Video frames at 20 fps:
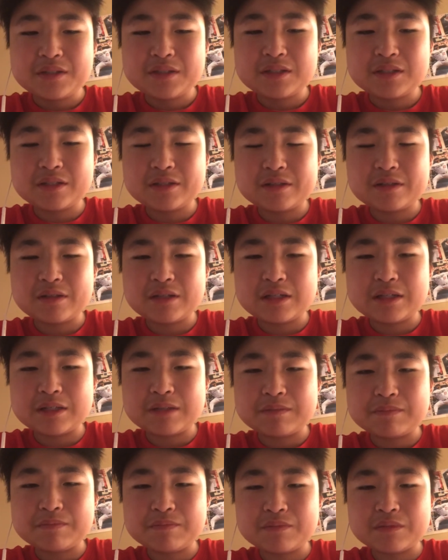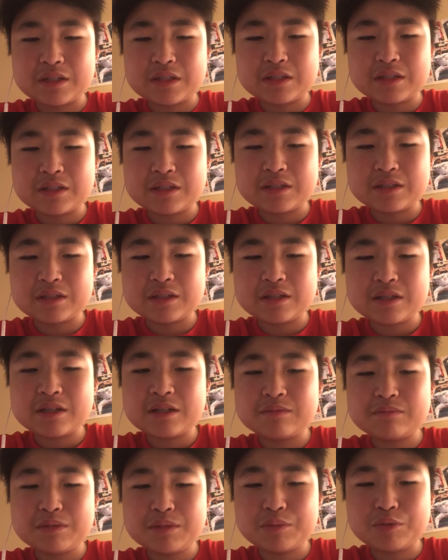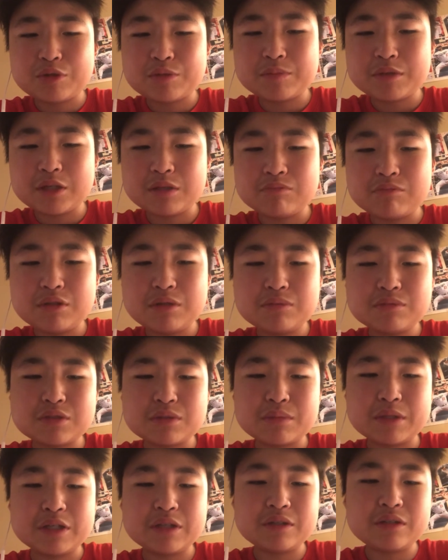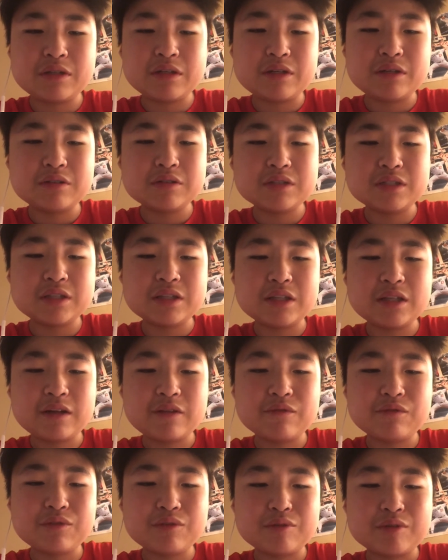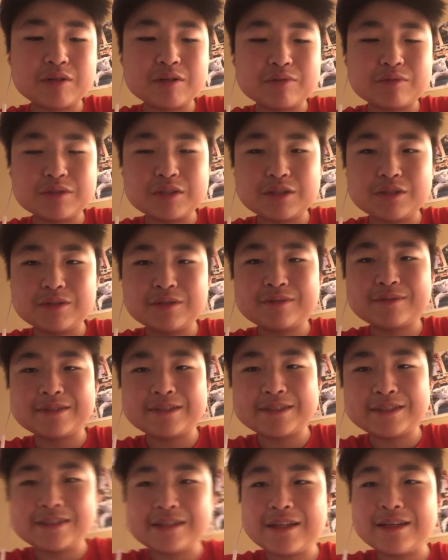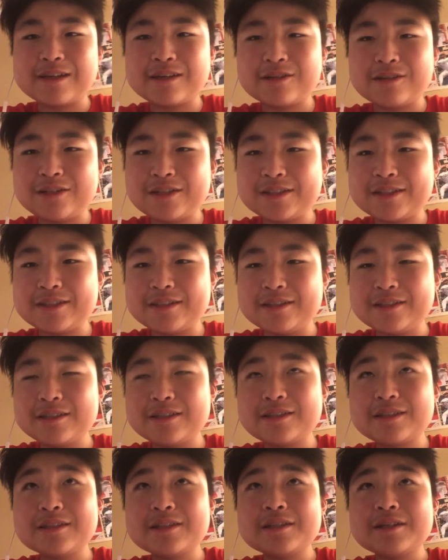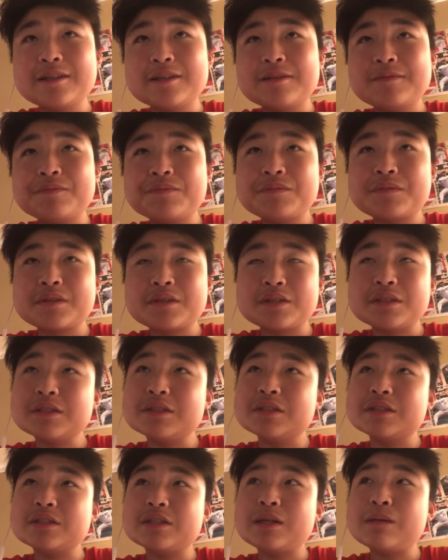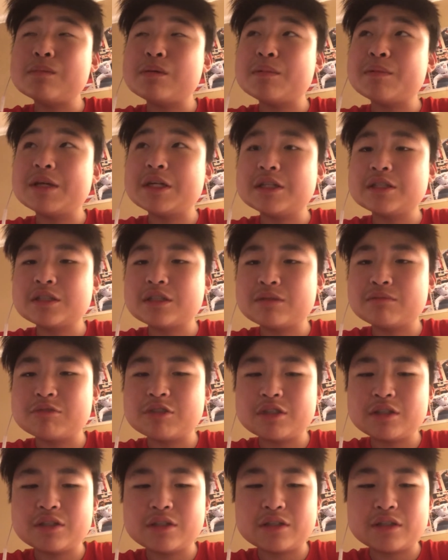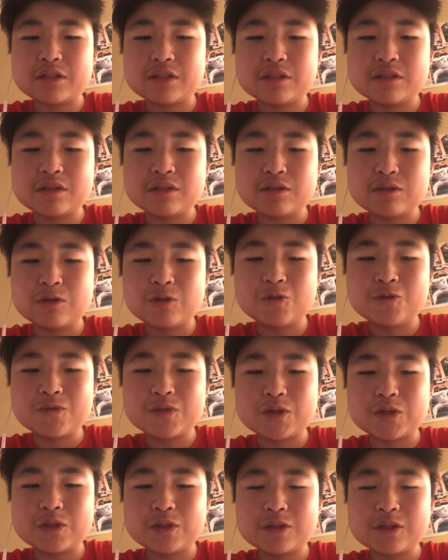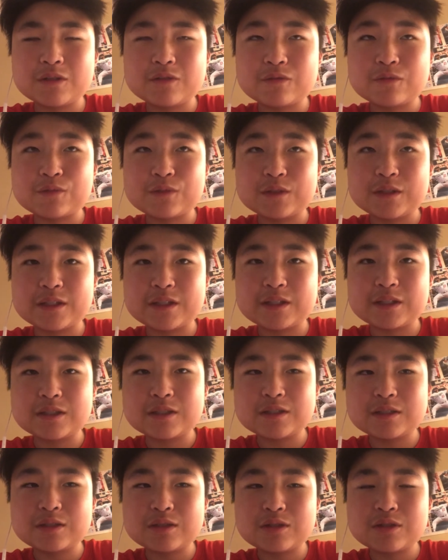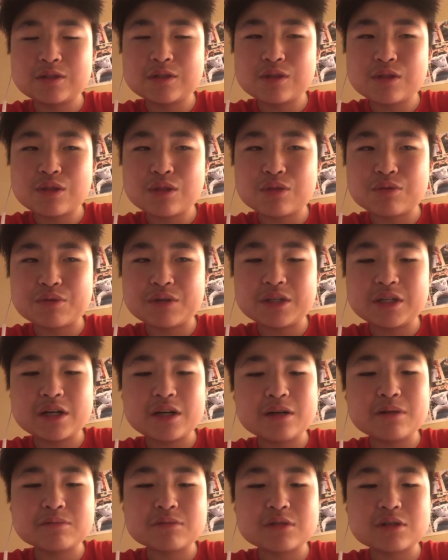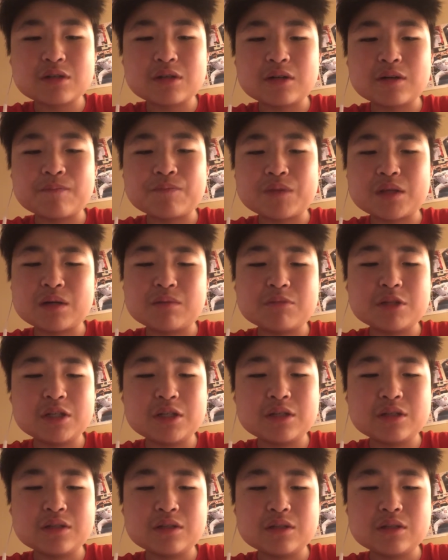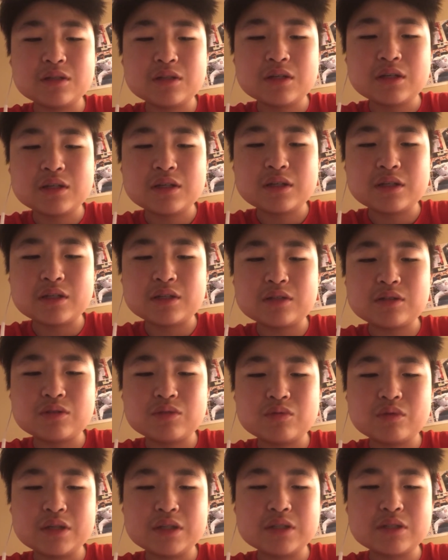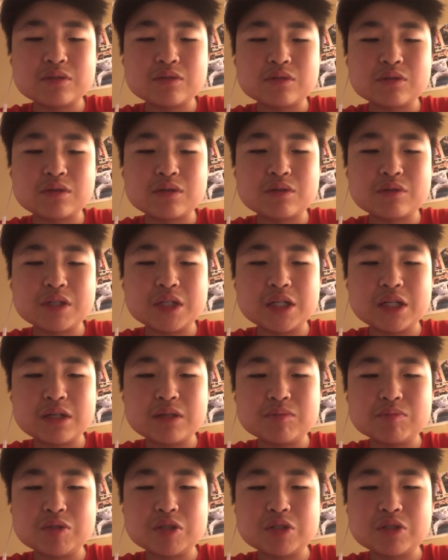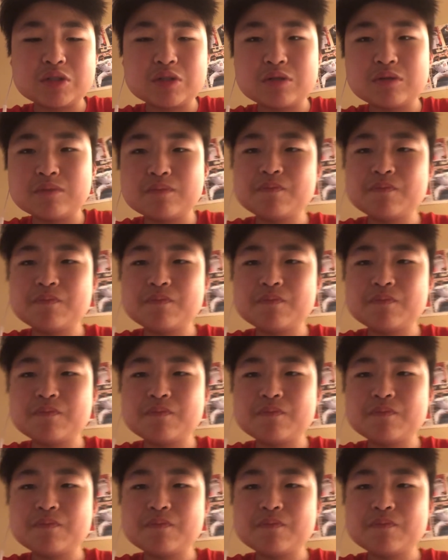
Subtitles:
So, I think, and people are making memes about it now, saying that Florida was the only reason that caused this. Since Tampa Bay is coming in, like, over for, like, three times. Coming in, like, twice or three times, so.